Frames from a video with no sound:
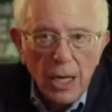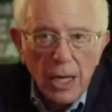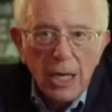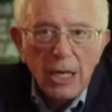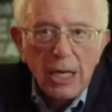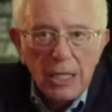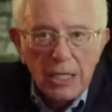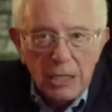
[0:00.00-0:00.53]

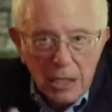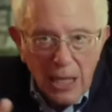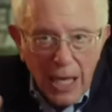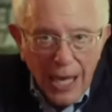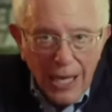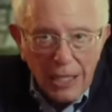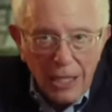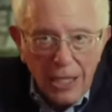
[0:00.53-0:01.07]
It is
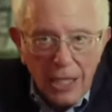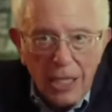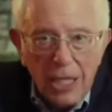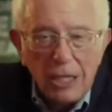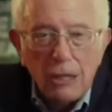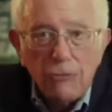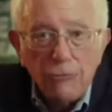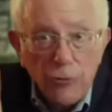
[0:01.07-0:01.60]
likely
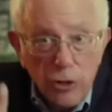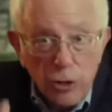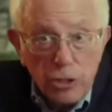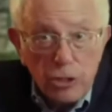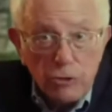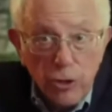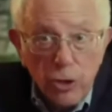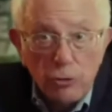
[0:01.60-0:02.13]
that the
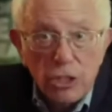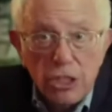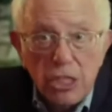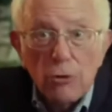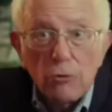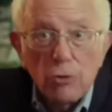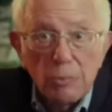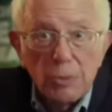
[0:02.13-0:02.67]
first votes
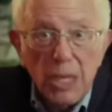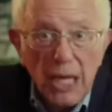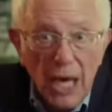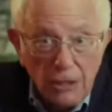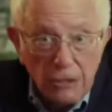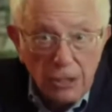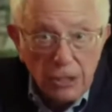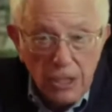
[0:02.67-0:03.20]
that will be
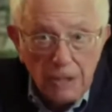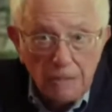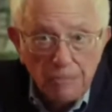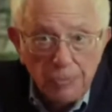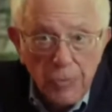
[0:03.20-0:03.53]
counted